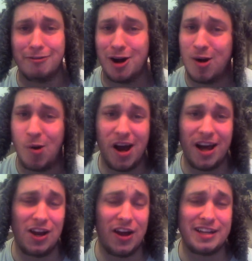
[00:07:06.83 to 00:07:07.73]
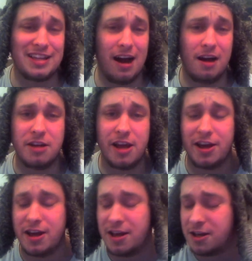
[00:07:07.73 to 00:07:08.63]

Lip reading: I quite like that, and yeah,